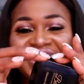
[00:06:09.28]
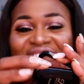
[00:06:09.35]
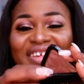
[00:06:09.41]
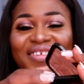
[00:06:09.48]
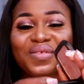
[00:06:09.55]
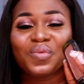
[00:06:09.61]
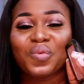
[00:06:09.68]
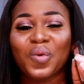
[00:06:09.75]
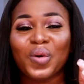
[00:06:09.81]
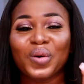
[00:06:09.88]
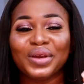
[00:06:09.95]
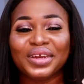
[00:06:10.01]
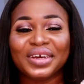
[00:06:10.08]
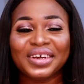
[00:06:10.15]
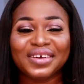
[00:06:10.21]
this
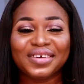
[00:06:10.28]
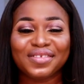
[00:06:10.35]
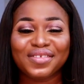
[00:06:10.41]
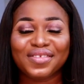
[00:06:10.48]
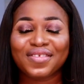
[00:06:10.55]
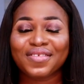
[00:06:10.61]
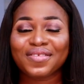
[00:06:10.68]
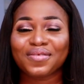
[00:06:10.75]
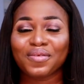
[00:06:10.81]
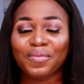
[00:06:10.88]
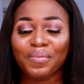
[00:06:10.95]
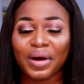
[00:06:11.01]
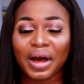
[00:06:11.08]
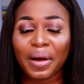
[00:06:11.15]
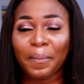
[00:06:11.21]
one is
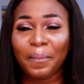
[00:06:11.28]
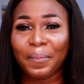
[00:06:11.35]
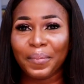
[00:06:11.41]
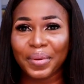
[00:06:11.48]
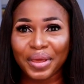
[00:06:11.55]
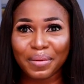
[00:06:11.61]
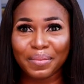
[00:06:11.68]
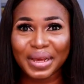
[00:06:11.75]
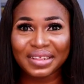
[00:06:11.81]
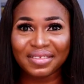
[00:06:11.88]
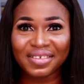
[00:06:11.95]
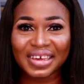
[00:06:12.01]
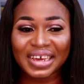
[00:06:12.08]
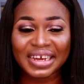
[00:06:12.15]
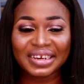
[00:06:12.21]
super
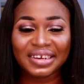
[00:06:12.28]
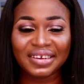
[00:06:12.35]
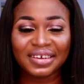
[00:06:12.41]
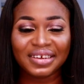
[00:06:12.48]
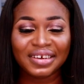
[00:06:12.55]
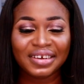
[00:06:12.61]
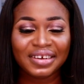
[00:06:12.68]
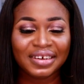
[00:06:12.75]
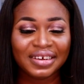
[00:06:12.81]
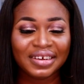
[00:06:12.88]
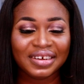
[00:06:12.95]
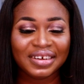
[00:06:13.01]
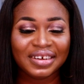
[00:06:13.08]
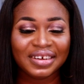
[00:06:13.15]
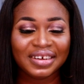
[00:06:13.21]
pigmented
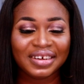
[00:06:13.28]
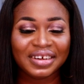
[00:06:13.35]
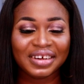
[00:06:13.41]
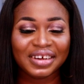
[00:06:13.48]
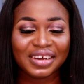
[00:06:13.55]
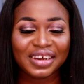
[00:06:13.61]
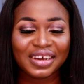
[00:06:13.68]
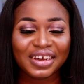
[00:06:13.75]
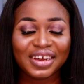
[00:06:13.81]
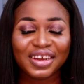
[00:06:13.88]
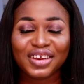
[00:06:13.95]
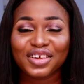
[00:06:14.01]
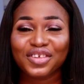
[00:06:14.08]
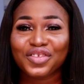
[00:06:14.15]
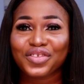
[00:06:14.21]

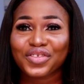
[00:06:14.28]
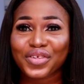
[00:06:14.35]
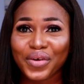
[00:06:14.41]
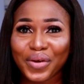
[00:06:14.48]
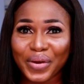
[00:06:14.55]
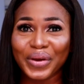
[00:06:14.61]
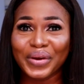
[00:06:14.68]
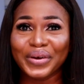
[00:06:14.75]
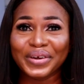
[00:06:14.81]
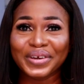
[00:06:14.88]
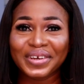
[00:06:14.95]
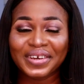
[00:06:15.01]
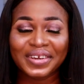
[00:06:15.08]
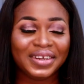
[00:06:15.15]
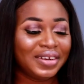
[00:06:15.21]
it is so
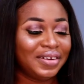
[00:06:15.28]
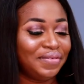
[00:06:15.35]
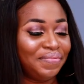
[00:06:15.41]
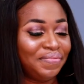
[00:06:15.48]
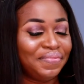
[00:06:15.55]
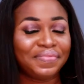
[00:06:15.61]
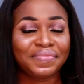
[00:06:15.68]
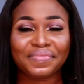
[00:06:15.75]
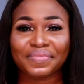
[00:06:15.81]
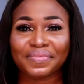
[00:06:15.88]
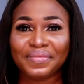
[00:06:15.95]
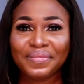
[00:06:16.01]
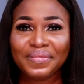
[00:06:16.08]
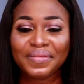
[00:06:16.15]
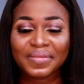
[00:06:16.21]
good
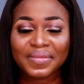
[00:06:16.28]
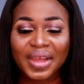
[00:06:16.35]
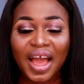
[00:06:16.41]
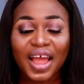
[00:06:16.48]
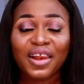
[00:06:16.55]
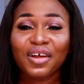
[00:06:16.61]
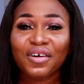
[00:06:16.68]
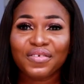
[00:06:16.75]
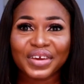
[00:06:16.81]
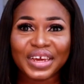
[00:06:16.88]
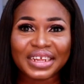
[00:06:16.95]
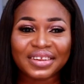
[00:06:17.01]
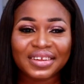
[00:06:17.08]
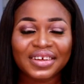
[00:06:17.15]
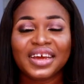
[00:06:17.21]
i love
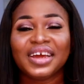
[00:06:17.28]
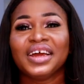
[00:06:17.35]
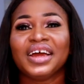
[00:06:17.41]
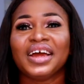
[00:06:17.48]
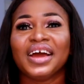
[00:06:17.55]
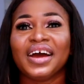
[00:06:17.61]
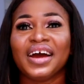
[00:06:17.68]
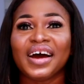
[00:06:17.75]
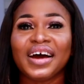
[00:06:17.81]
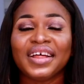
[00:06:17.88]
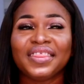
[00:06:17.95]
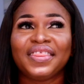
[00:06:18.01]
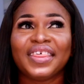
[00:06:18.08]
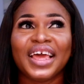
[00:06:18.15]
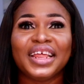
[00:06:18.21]
it
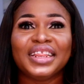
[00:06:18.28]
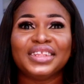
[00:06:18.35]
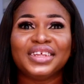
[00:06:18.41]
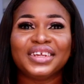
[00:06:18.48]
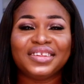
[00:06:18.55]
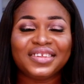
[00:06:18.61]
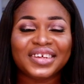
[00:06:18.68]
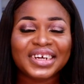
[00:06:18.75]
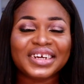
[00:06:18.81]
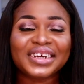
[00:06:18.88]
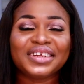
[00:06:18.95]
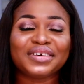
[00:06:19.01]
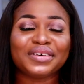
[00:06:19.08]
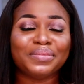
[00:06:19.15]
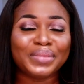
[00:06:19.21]
and then the
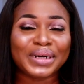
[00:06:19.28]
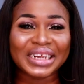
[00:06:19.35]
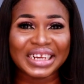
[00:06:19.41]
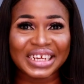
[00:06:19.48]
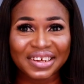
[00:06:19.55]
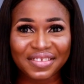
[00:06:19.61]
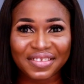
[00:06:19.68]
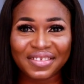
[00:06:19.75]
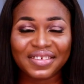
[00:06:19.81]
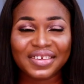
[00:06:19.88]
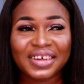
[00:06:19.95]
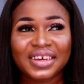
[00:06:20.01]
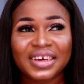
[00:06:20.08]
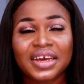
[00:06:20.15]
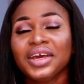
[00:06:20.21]
third on my
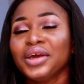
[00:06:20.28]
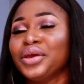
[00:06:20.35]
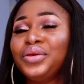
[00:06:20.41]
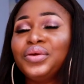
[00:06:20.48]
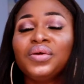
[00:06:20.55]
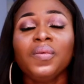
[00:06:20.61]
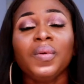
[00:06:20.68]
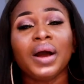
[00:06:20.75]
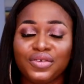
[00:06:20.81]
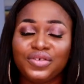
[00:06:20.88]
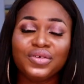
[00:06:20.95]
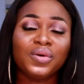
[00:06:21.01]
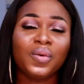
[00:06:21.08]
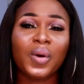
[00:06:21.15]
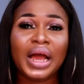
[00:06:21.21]
list you know what
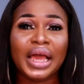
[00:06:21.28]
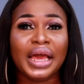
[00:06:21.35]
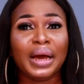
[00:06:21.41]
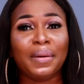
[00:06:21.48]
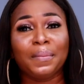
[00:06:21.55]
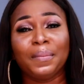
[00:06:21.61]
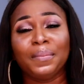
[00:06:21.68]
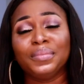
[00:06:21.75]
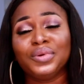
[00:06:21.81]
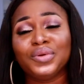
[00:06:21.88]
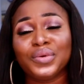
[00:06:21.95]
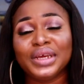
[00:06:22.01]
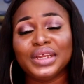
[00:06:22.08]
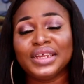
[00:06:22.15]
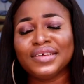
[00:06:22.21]
do you know why i'm
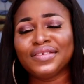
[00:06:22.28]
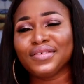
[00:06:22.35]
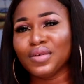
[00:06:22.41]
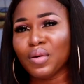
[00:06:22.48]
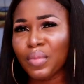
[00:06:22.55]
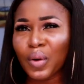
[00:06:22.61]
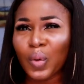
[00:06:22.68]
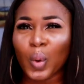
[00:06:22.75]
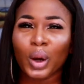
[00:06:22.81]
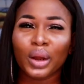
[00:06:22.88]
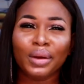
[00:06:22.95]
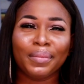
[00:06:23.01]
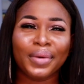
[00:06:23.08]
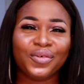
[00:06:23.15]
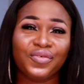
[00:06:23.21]
doing this number
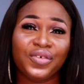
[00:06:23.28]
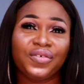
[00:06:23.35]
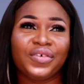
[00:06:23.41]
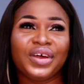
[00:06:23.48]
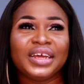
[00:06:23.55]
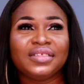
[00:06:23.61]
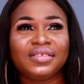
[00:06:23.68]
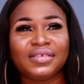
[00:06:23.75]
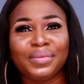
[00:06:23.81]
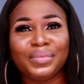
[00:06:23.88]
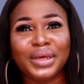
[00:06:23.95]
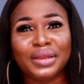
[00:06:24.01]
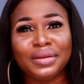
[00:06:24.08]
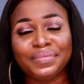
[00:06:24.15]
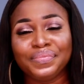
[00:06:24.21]
one my favorite i
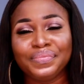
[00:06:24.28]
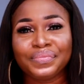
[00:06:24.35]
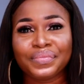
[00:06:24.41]
mean